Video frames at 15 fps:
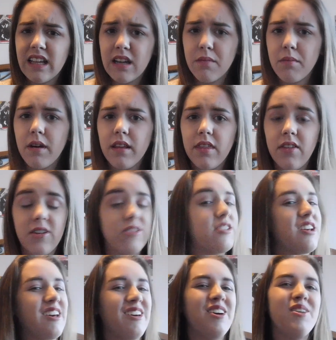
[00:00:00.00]
in a month or
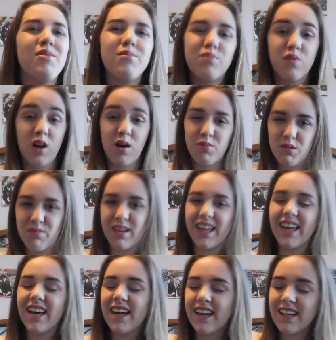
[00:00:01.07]
2,
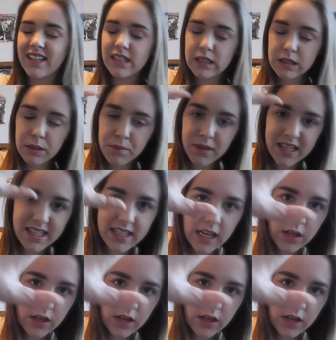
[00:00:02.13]
probably. Peace